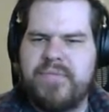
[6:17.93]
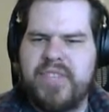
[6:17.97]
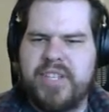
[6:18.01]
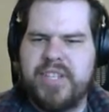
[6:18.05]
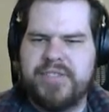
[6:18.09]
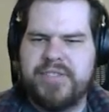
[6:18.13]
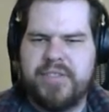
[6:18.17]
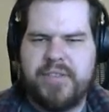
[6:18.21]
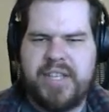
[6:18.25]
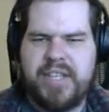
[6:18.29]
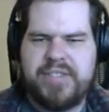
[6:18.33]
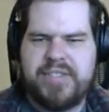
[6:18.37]

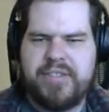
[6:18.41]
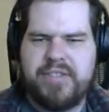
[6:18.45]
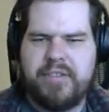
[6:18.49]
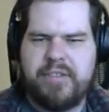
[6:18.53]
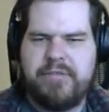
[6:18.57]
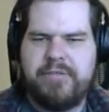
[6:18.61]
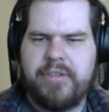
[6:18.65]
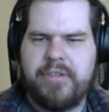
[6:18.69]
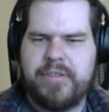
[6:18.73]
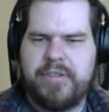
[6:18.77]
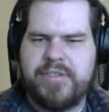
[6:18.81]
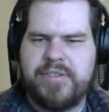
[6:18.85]
So that's our
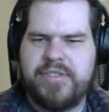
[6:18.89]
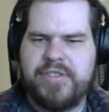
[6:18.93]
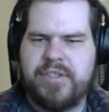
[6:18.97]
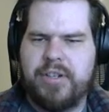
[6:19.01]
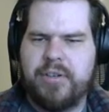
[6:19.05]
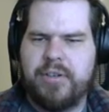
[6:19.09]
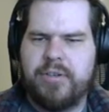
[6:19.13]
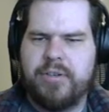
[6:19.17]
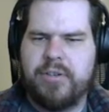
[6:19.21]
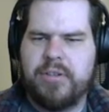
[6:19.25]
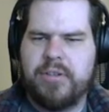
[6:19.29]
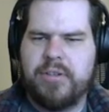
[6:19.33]
first
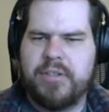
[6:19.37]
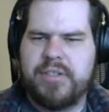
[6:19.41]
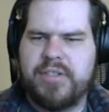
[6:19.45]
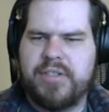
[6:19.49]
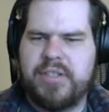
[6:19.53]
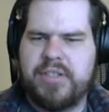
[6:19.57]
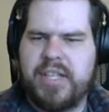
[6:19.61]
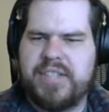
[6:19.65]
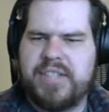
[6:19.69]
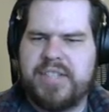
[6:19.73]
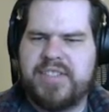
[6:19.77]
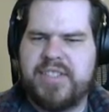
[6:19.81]
goal.
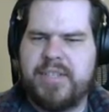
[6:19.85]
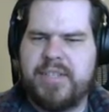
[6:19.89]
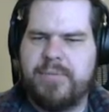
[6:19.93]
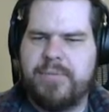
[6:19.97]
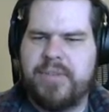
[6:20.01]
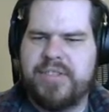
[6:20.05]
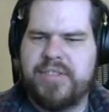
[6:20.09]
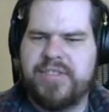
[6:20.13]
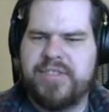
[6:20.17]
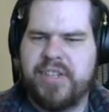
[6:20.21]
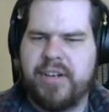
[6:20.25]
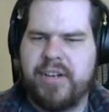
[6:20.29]
So let's see
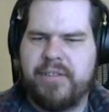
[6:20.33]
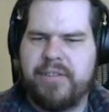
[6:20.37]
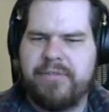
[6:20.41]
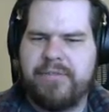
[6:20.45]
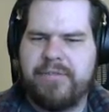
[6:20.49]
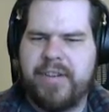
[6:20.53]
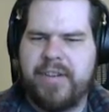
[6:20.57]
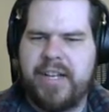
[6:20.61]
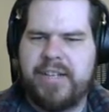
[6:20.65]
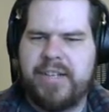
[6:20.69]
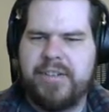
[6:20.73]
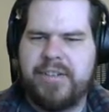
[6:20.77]
what our
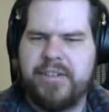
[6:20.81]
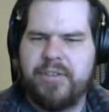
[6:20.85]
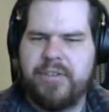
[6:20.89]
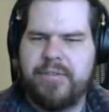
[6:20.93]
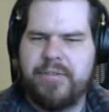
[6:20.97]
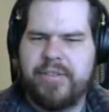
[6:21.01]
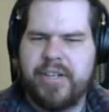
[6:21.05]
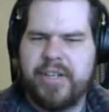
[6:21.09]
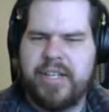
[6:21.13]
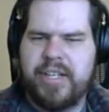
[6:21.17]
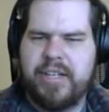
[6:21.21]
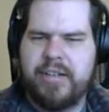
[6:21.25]
friend
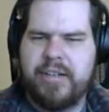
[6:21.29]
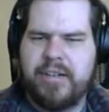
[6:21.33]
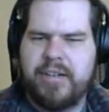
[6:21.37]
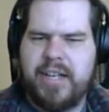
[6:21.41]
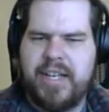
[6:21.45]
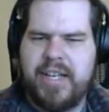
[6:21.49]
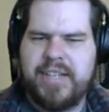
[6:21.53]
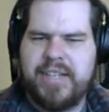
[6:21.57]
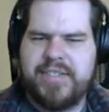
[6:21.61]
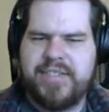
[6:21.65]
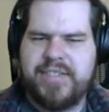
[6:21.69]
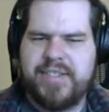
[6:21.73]
over here
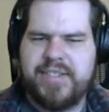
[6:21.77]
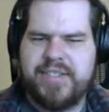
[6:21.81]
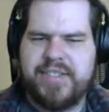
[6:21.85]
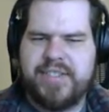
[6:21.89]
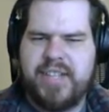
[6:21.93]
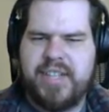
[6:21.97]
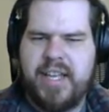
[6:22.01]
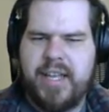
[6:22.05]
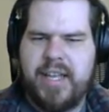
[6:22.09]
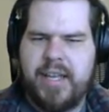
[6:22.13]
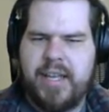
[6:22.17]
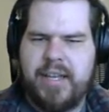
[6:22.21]
has to
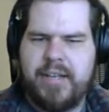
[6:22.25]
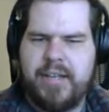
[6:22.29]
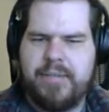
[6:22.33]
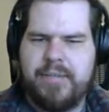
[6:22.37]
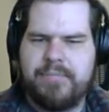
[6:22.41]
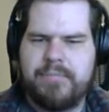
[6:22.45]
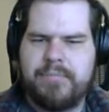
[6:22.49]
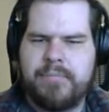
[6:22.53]
say.